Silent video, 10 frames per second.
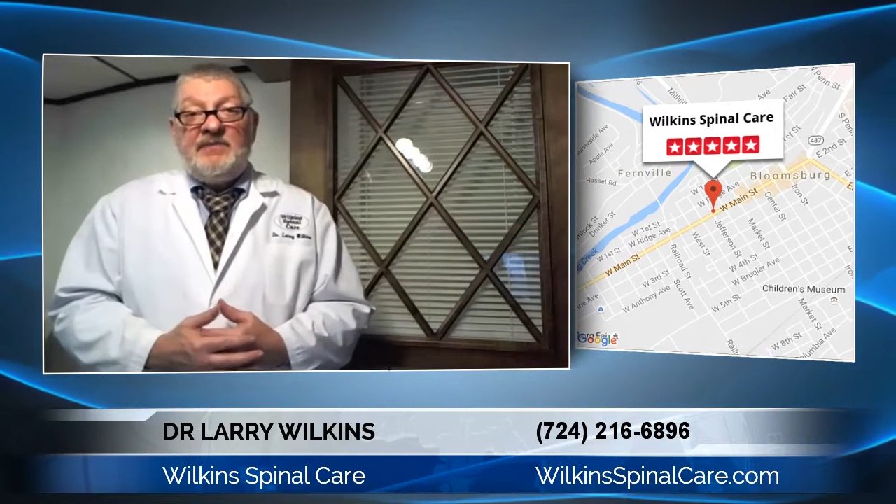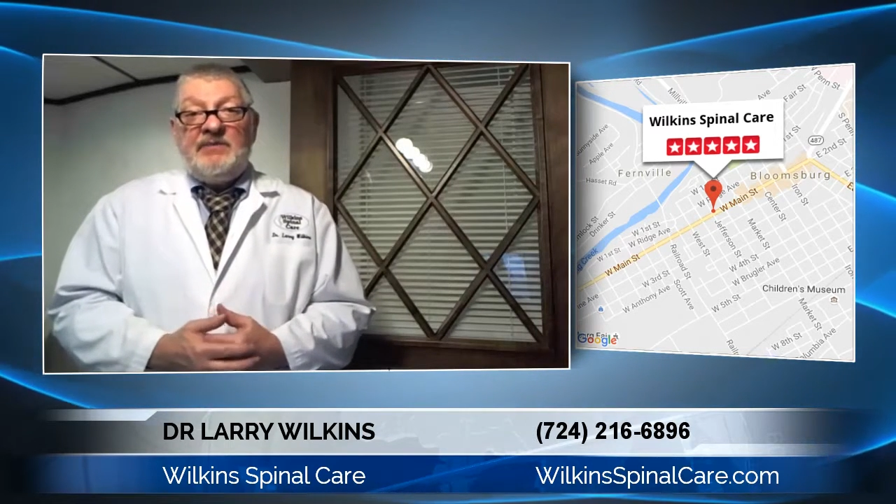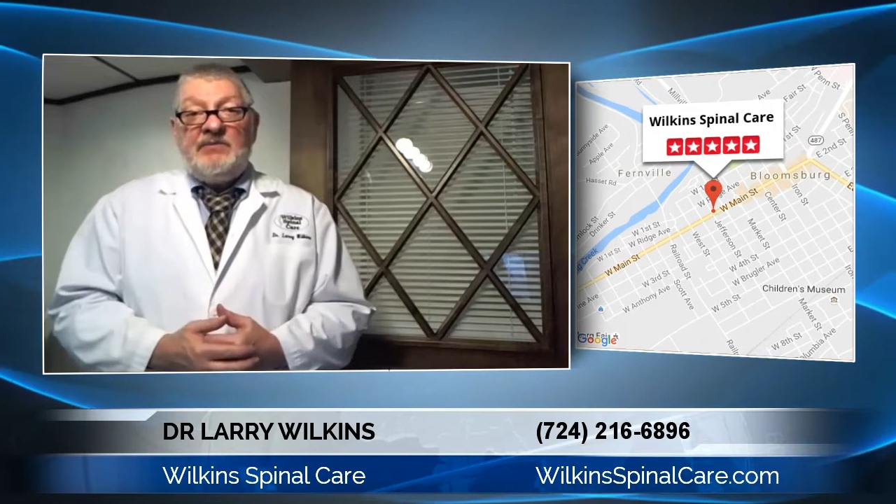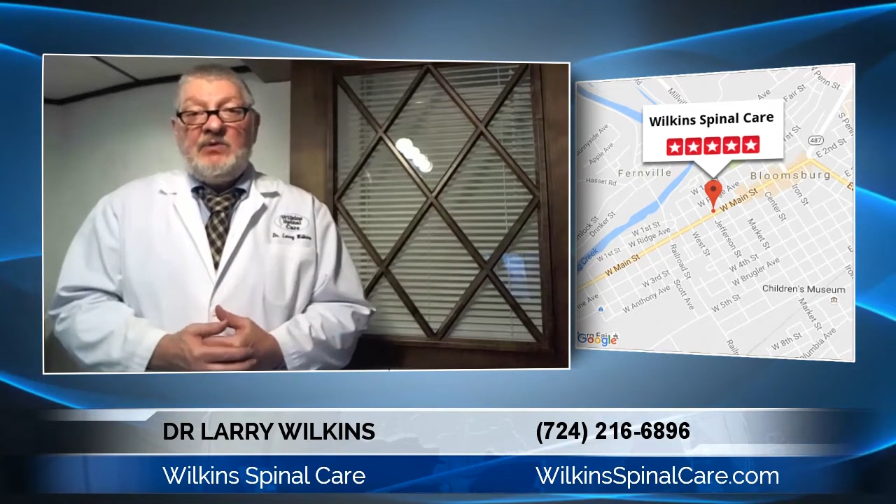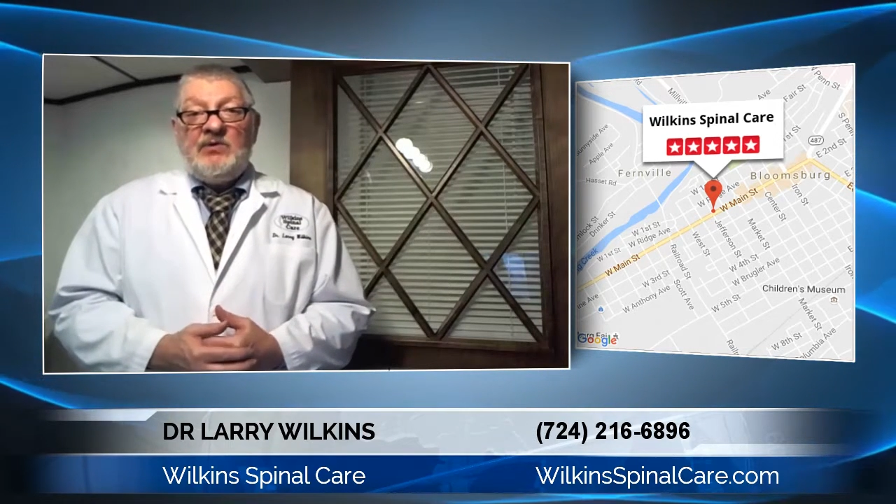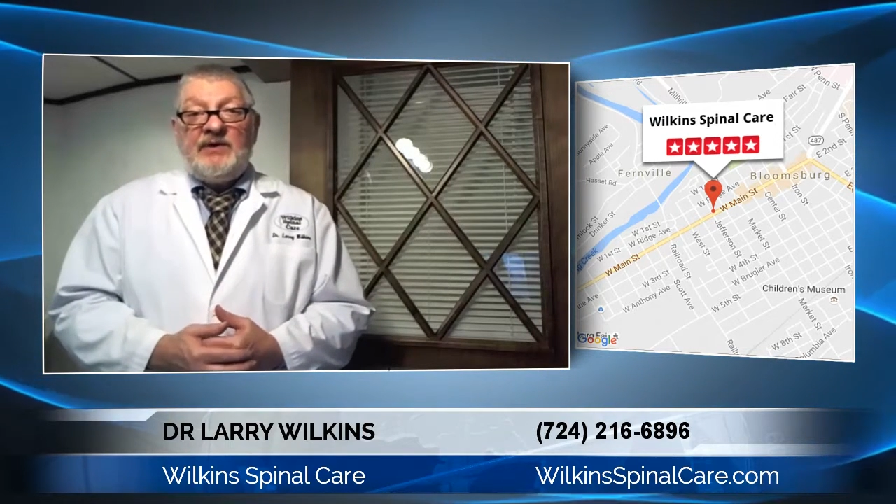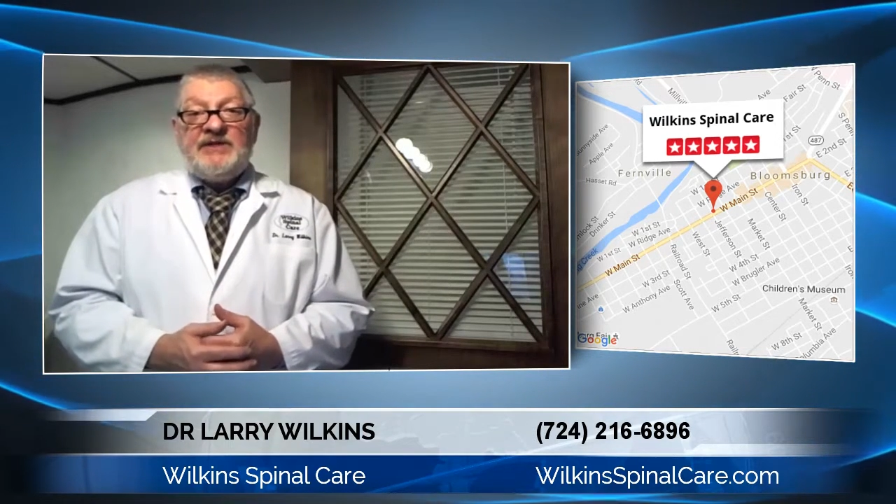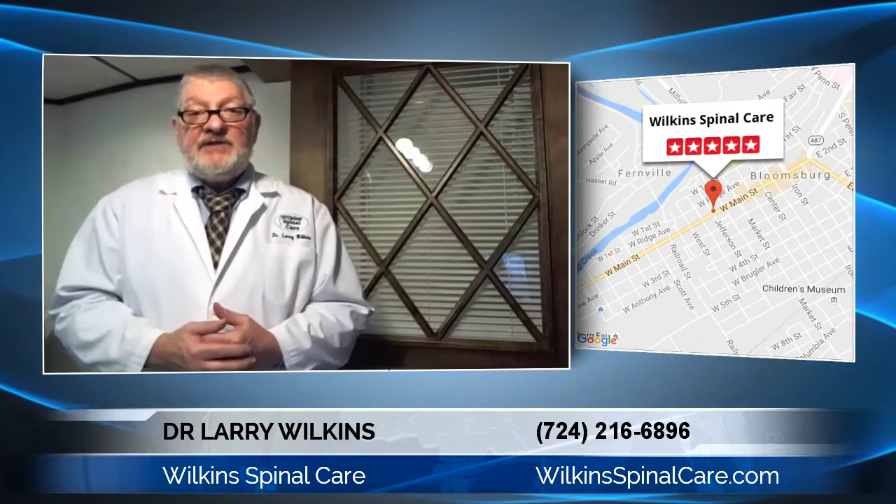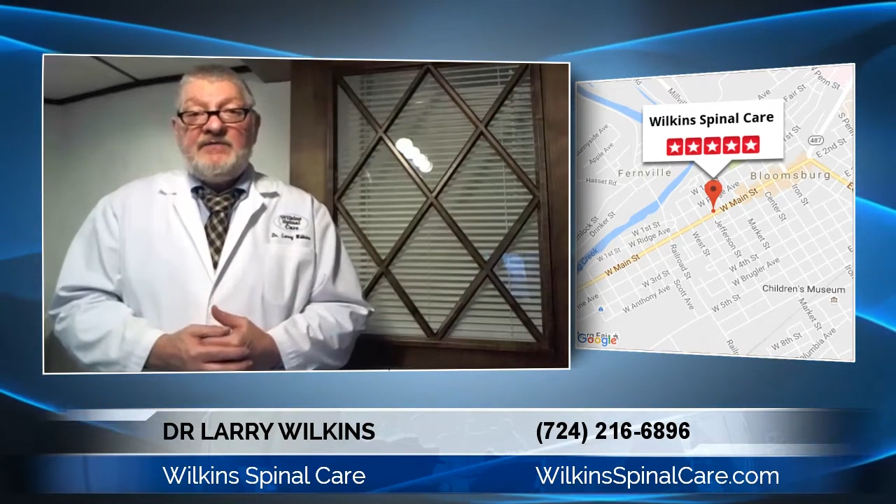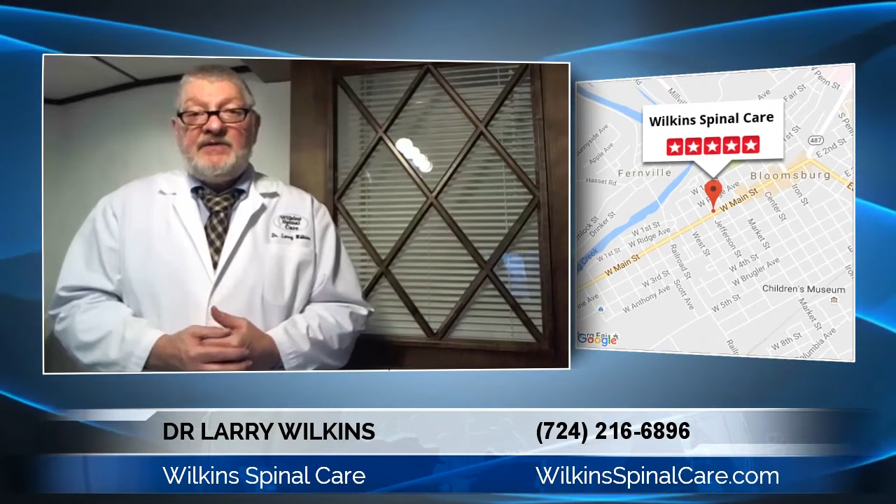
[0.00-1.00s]
people are in
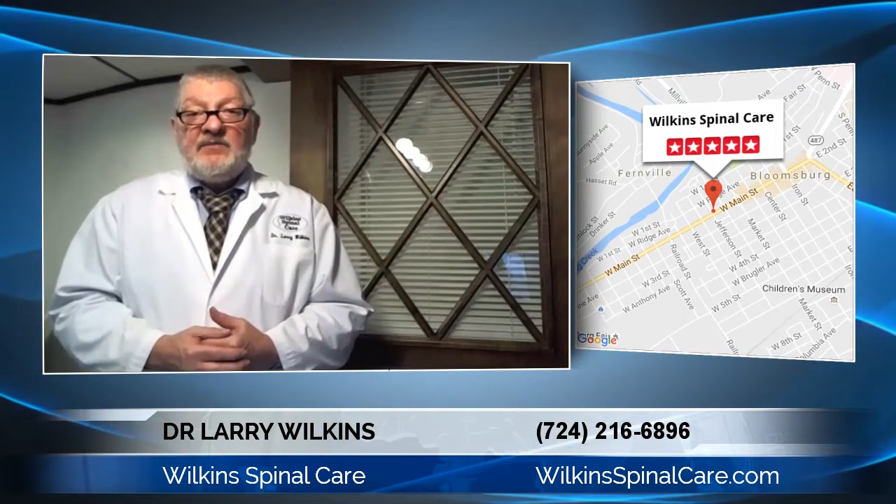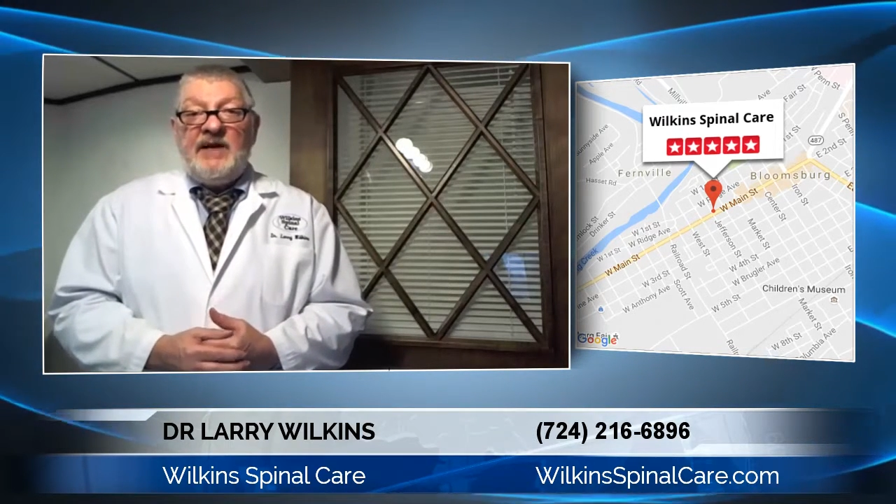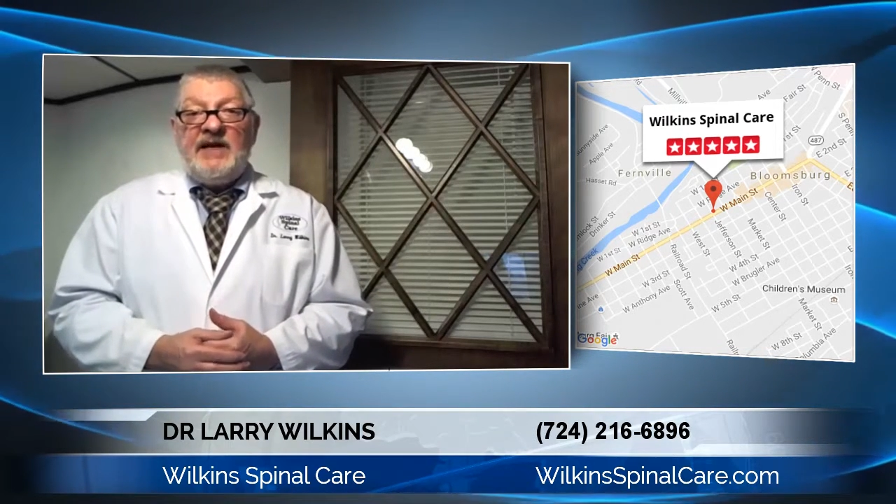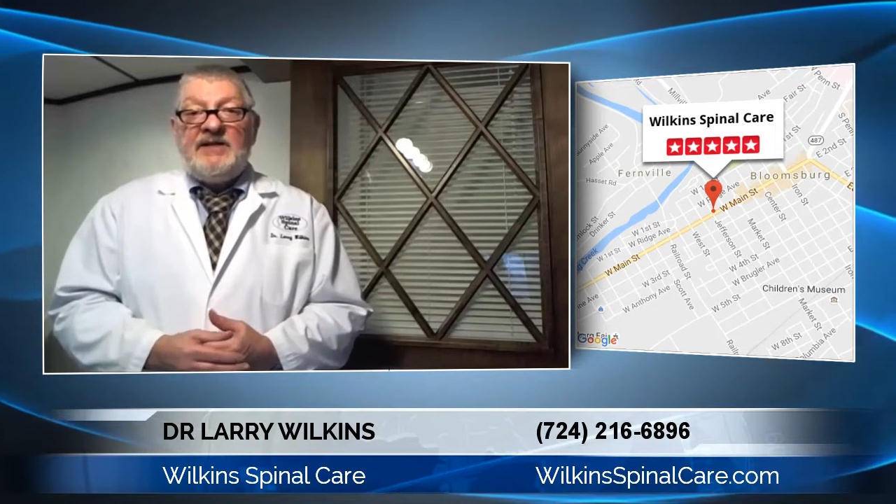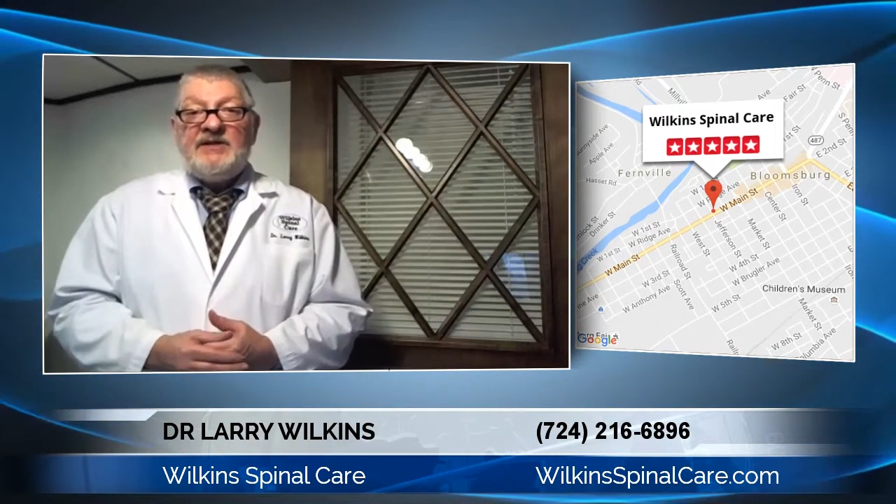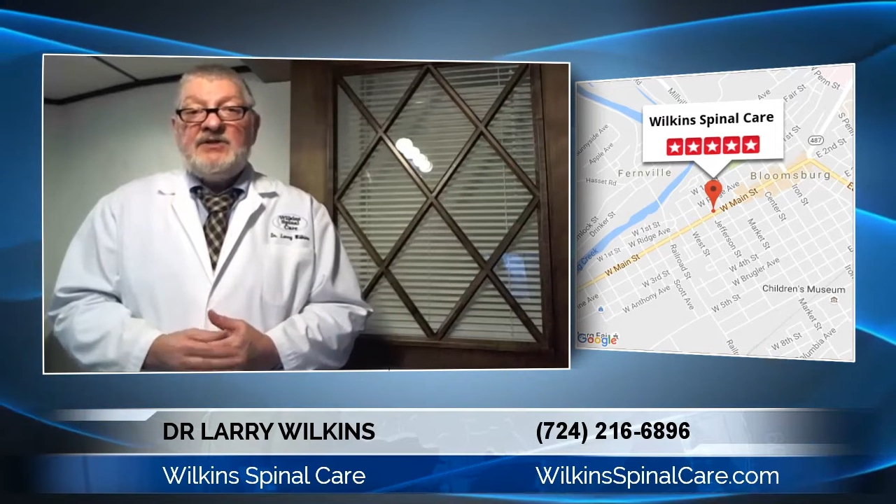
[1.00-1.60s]
severe pain,